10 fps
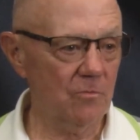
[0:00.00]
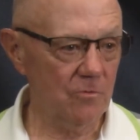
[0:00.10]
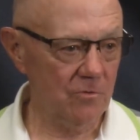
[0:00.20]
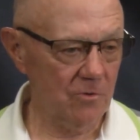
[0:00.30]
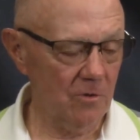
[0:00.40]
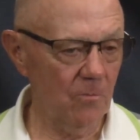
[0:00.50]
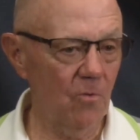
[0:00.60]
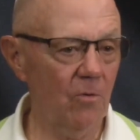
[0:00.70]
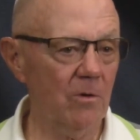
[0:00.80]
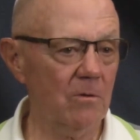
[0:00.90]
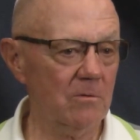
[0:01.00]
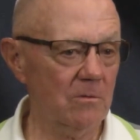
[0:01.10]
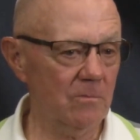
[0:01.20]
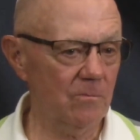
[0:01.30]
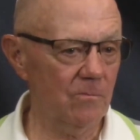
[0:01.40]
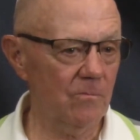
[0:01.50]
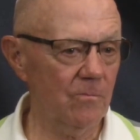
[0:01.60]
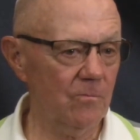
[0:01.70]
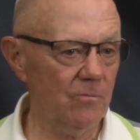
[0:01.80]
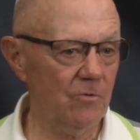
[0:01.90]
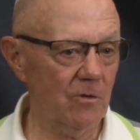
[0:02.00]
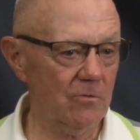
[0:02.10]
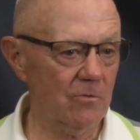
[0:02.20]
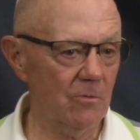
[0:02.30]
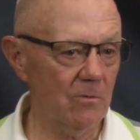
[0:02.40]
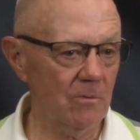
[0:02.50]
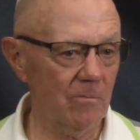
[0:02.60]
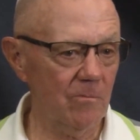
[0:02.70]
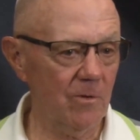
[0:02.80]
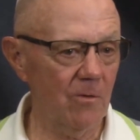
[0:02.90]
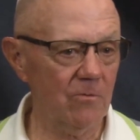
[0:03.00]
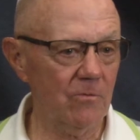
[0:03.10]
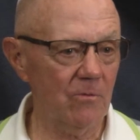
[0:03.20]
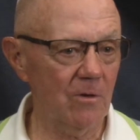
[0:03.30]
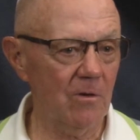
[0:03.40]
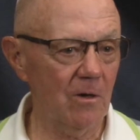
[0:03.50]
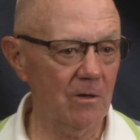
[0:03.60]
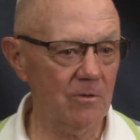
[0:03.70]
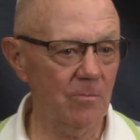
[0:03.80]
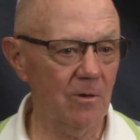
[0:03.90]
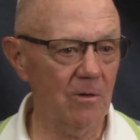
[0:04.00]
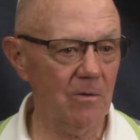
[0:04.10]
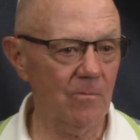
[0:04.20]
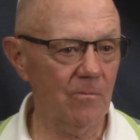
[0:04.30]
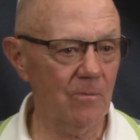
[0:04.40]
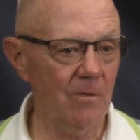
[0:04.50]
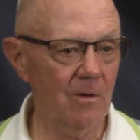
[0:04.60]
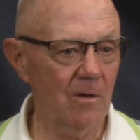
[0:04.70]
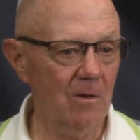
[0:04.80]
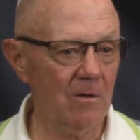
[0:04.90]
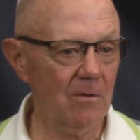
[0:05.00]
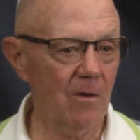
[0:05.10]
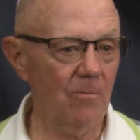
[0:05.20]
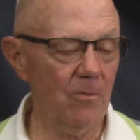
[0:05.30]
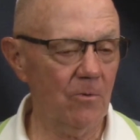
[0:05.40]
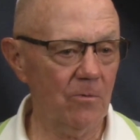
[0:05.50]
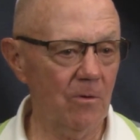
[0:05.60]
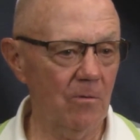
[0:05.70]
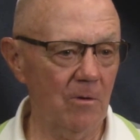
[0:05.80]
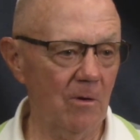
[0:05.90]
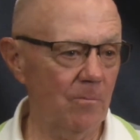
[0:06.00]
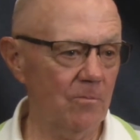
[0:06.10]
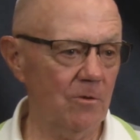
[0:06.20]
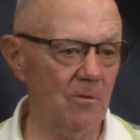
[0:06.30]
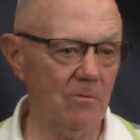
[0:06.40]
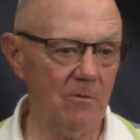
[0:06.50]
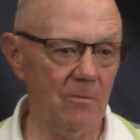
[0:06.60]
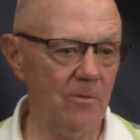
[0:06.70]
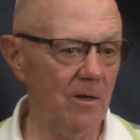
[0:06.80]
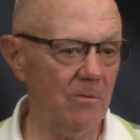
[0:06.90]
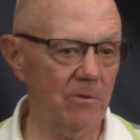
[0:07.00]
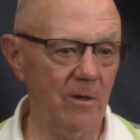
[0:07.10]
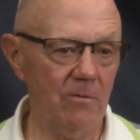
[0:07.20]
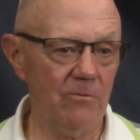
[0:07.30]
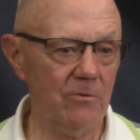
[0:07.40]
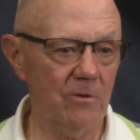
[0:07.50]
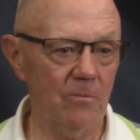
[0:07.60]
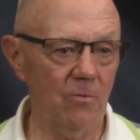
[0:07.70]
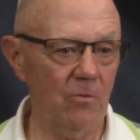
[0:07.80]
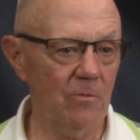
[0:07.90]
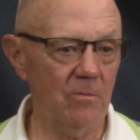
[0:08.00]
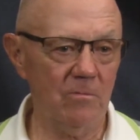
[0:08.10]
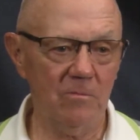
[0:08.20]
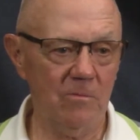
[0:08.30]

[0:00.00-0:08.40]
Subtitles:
Sunday morning at the drugstore, that was a very hot spot. Because I remember growing up, come downtown on Sunday morning,